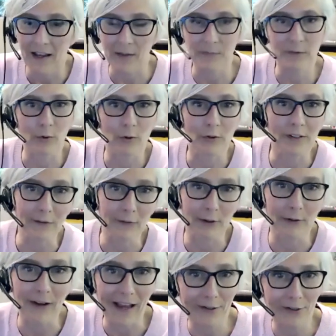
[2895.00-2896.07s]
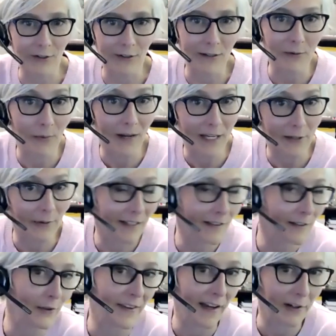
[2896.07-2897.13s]
I'm scrolling through. Actually, the way you
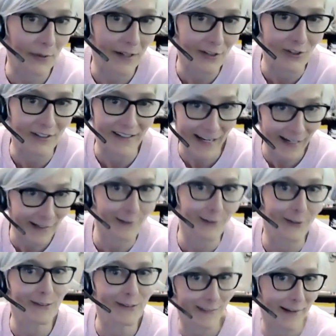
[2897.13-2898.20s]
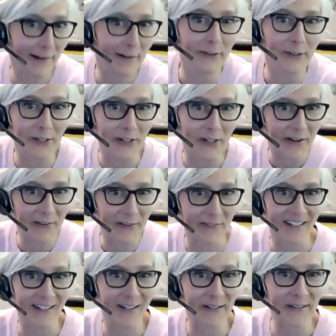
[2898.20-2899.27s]
answered that question answered several of
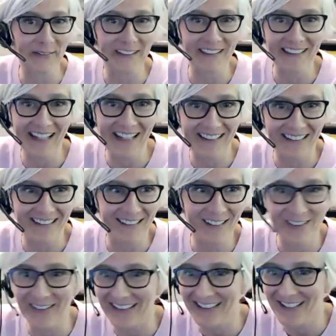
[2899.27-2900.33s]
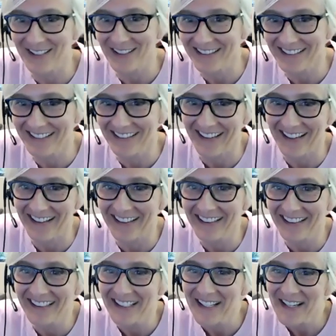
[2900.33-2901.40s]
the related questions
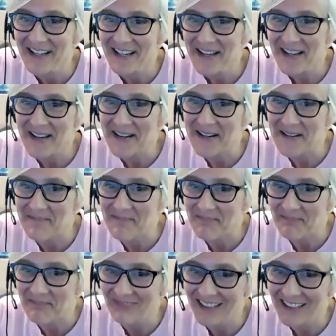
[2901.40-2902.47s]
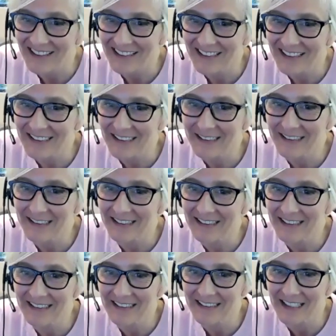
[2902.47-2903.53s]
there. Let's
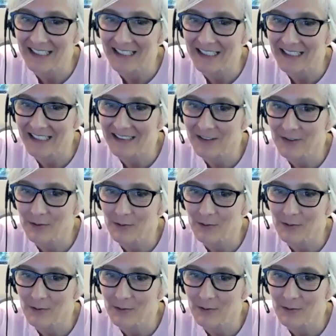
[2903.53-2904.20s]
see.